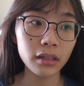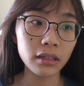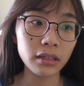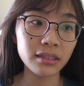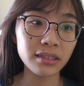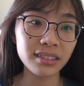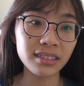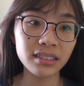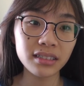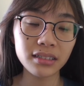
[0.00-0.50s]

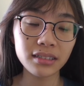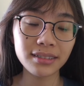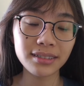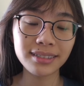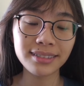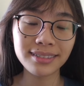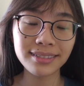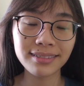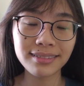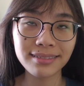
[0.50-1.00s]
It's
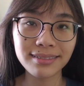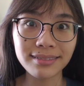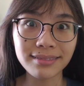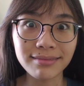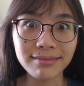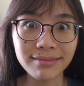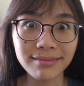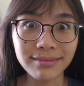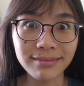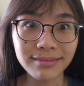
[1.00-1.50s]

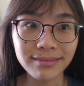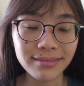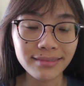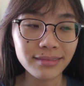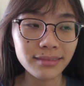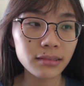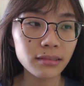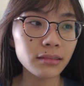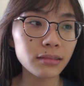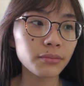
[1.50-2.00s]
so
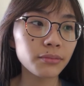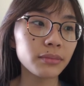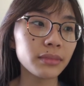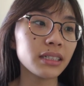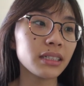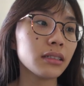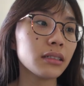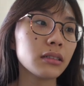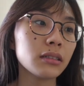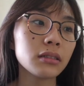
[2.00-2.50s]
good
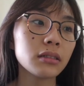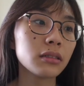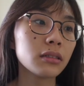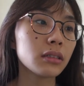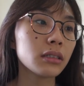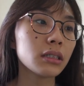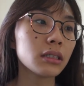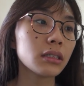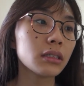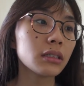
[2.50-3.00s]
man.
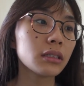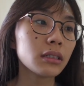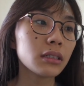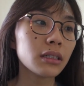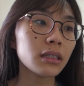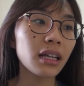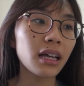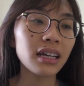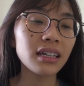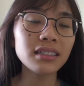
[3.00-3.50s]

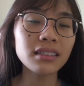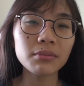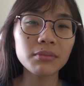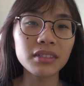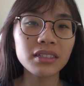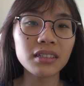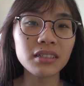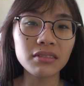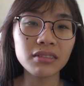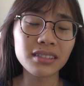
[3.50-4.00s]
Iced
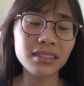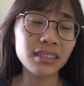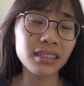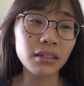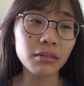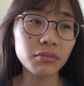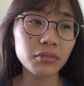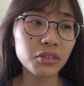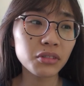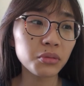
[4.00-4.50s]
lemon tea was
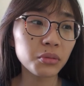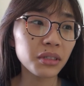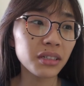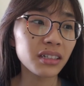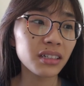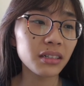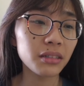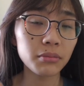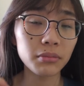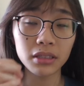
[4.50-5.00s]
damn
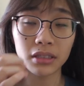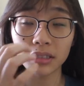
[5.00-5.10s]
sweet yeah,